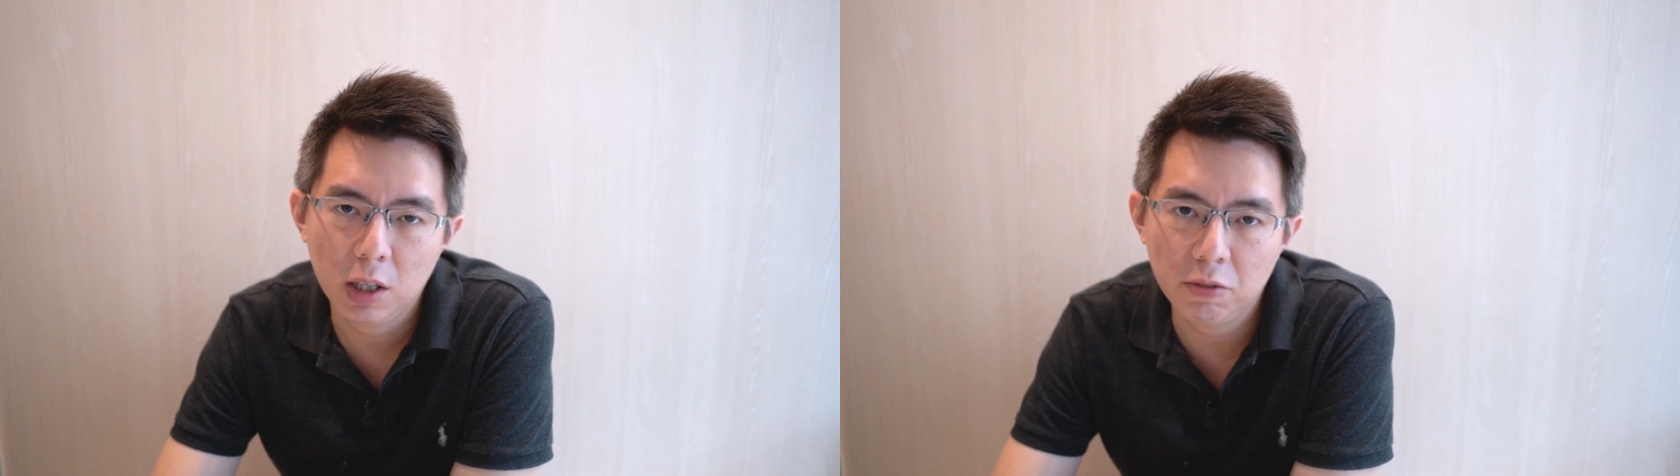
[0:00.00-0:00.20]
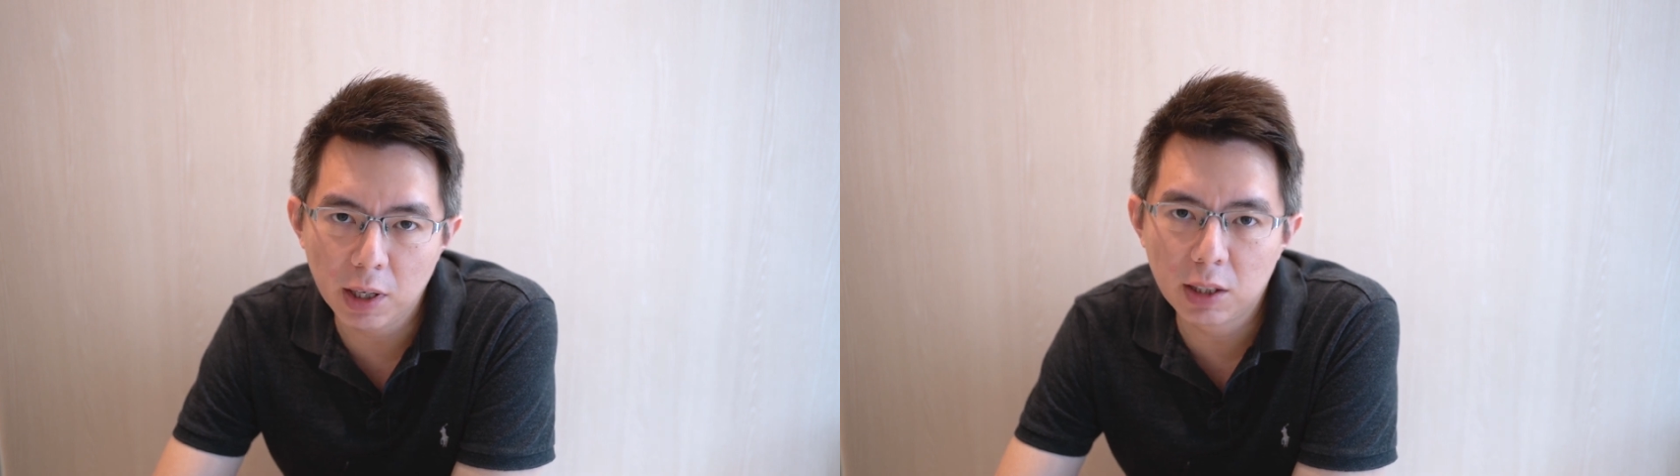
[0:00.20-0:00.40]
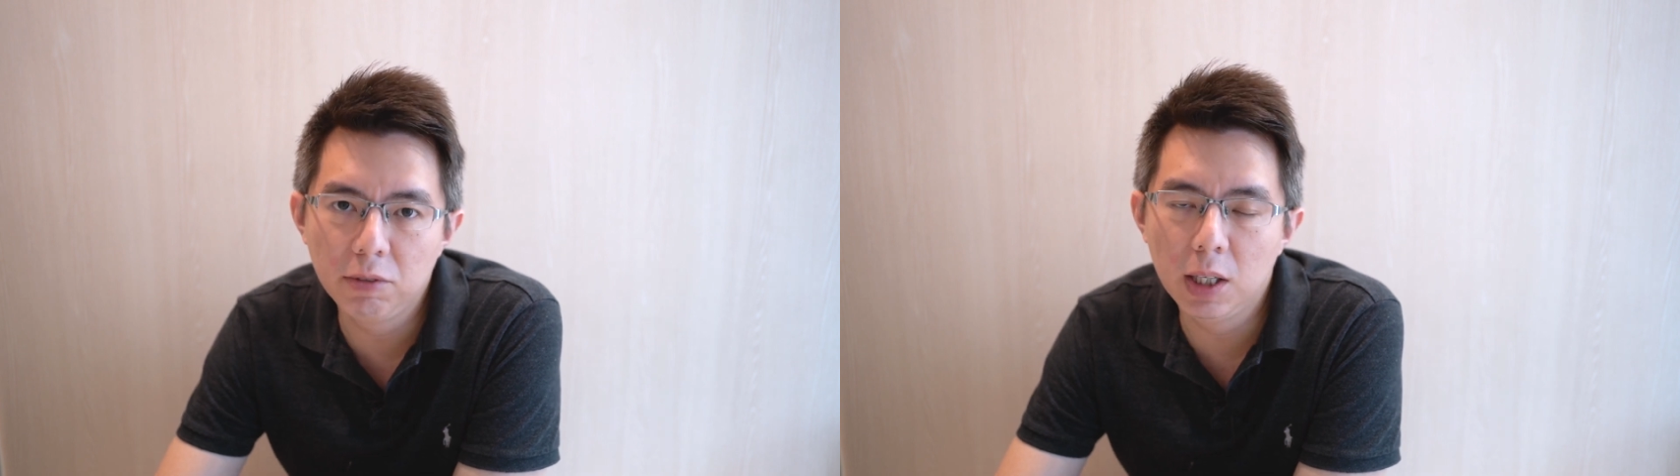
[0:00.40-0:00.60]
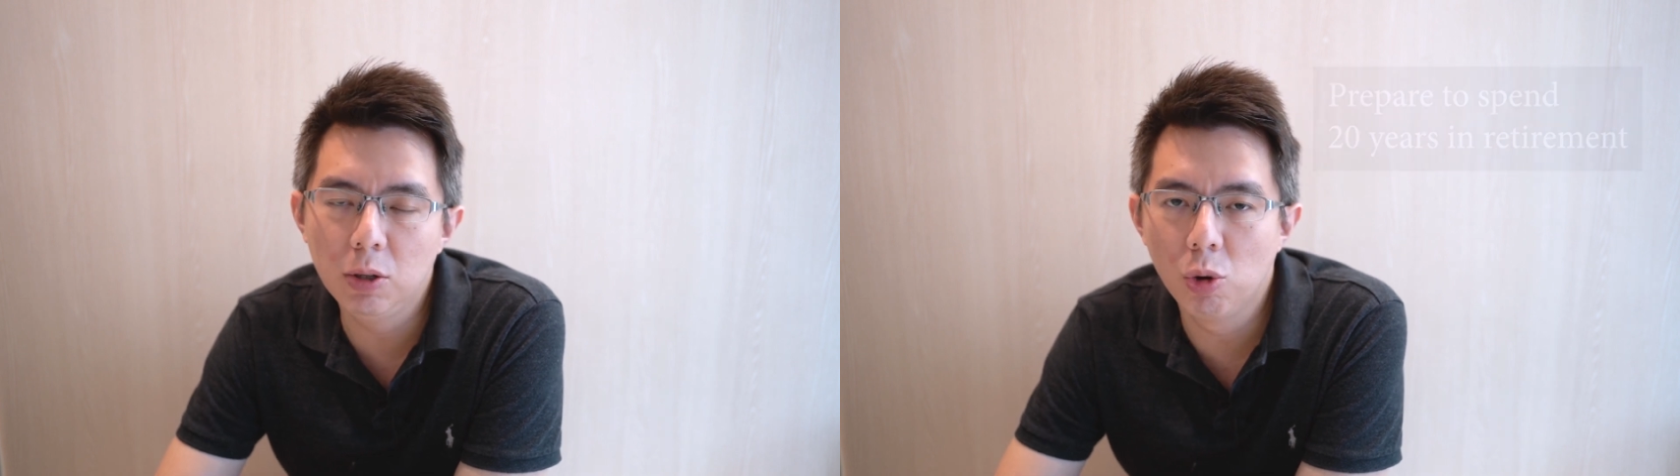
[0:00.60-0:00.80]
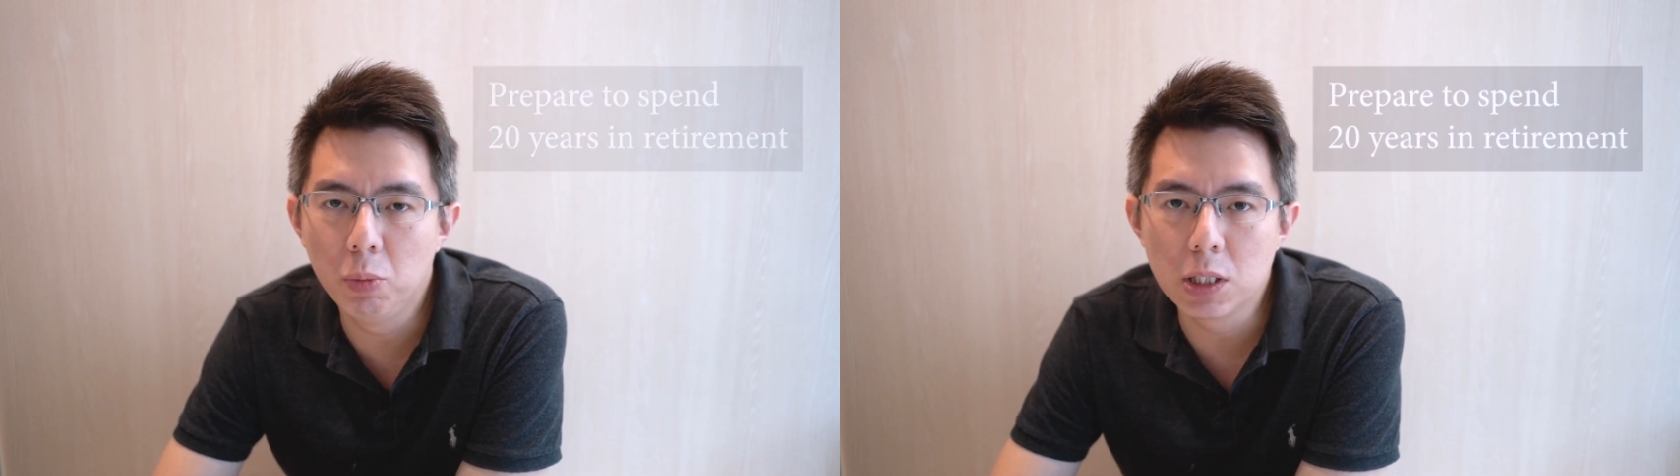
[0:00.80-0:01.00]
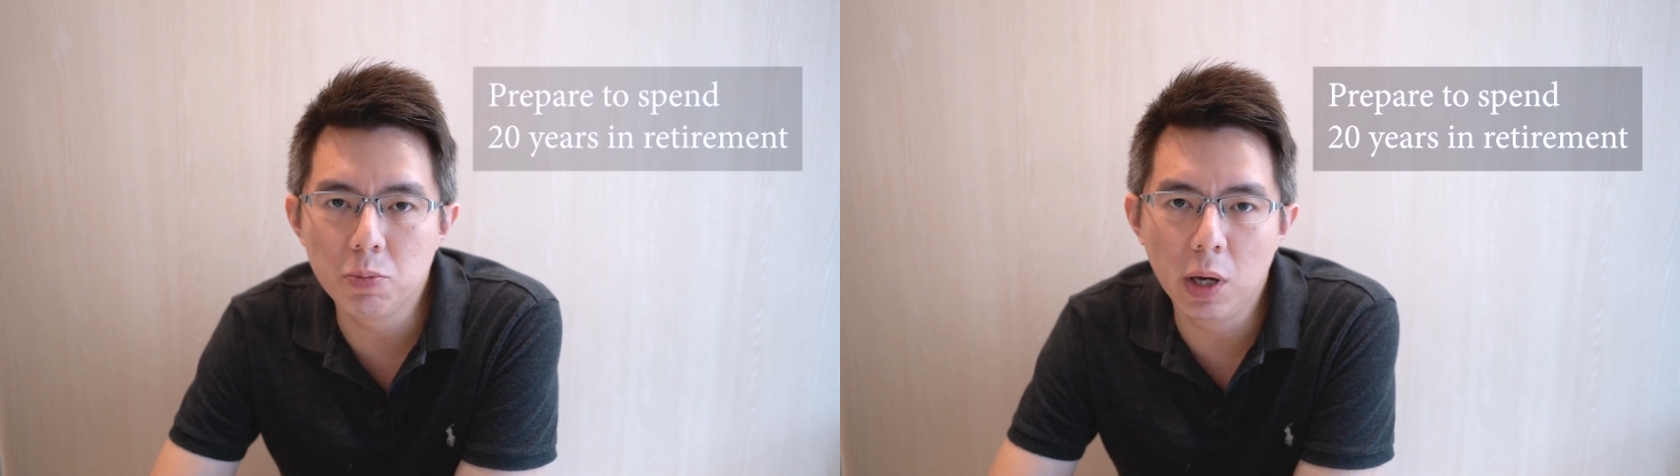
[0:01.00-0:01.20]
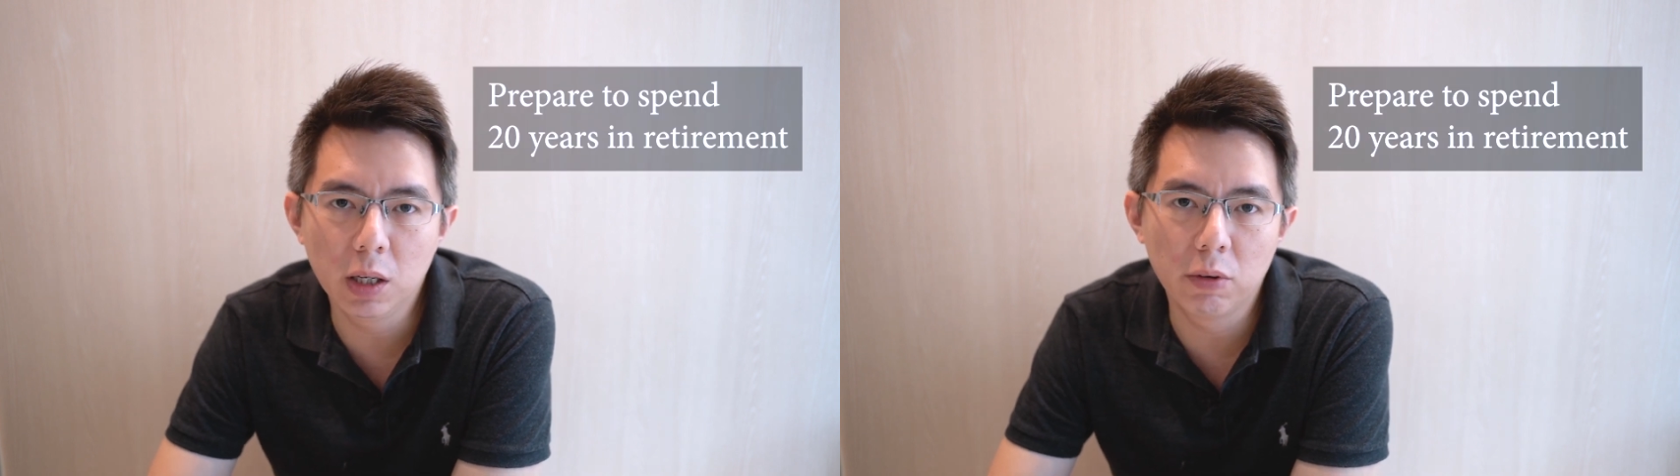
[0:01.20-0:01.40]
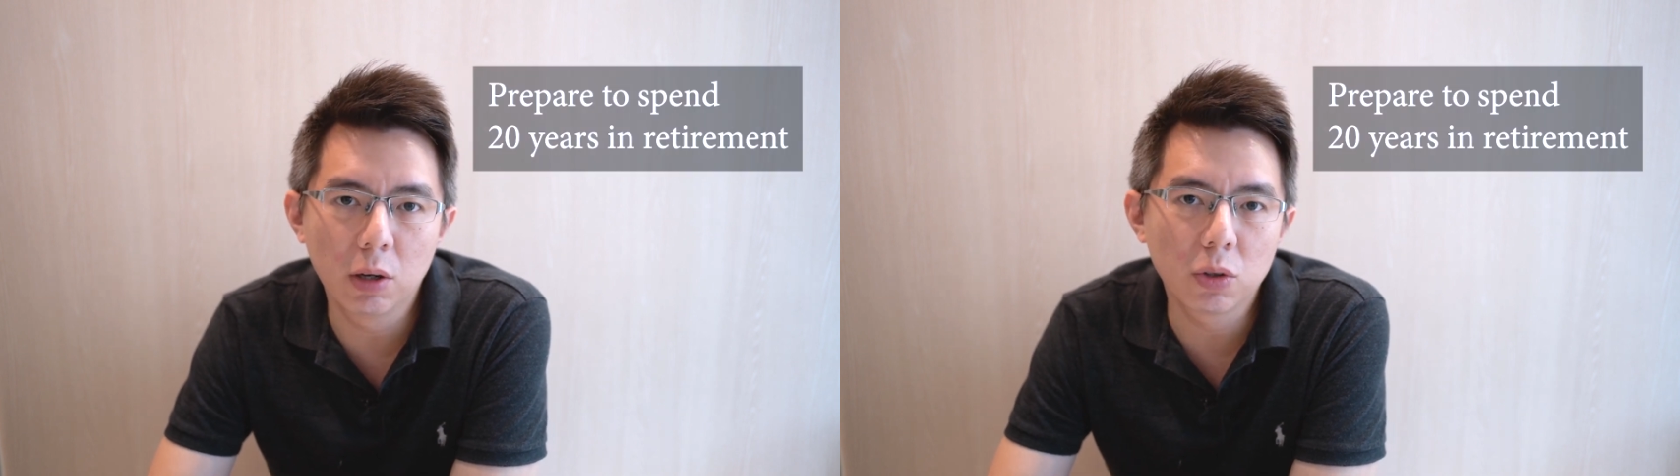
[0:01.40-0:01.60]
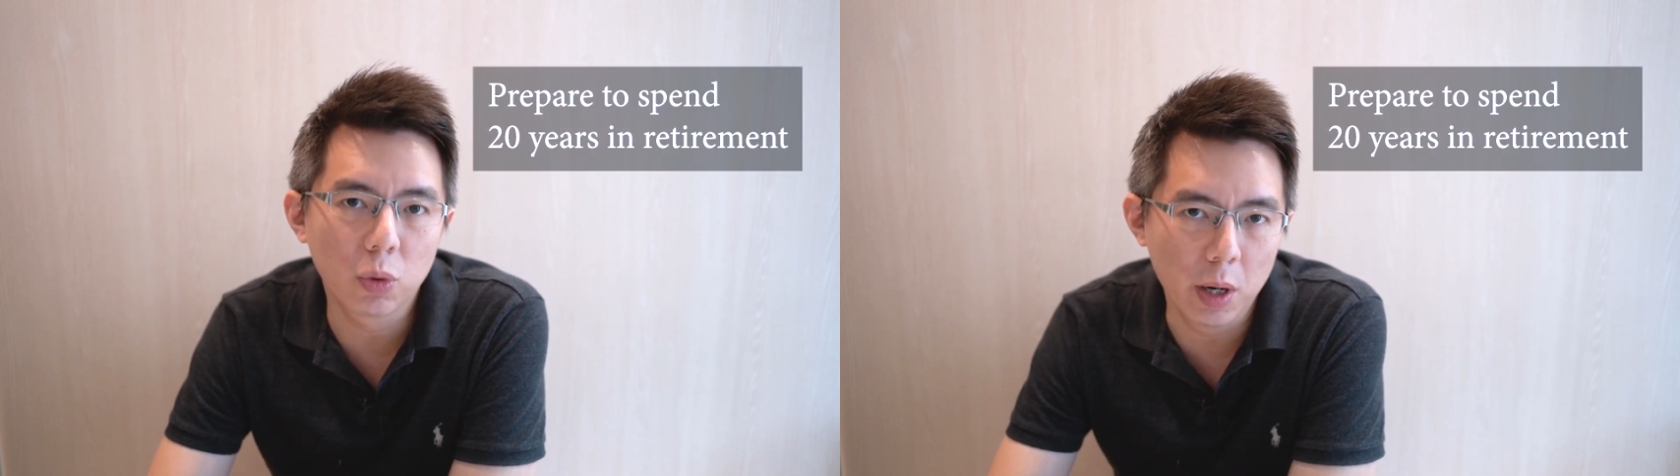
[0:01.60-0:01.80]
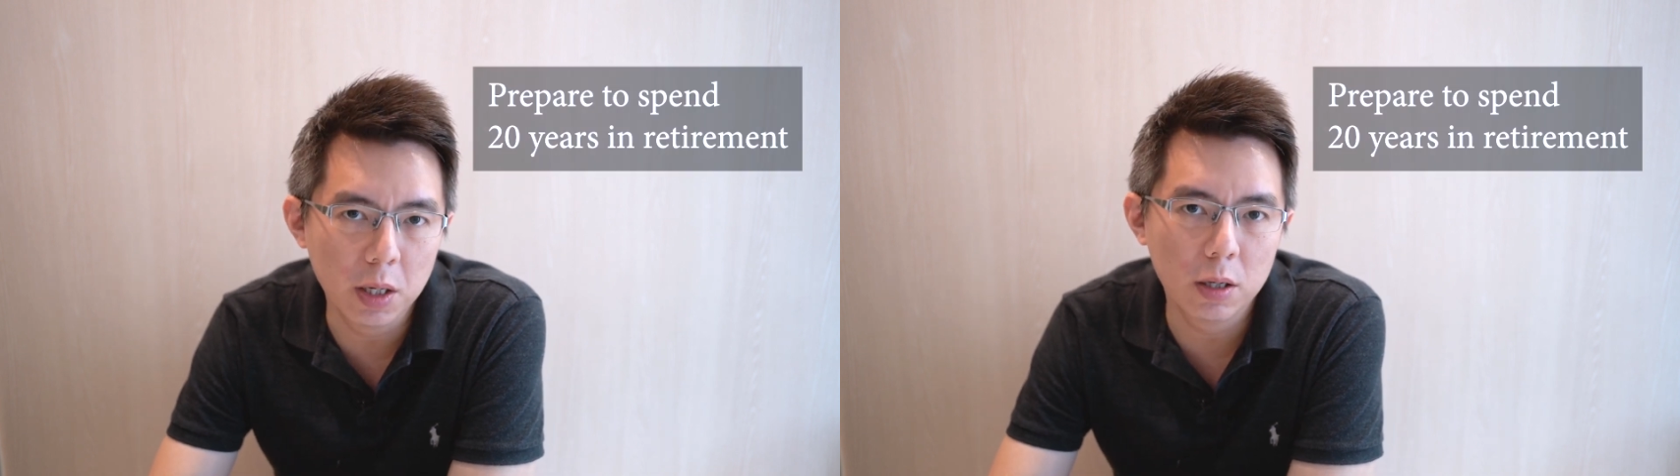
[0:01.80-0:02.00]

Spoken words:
effectively you'll be spending around 20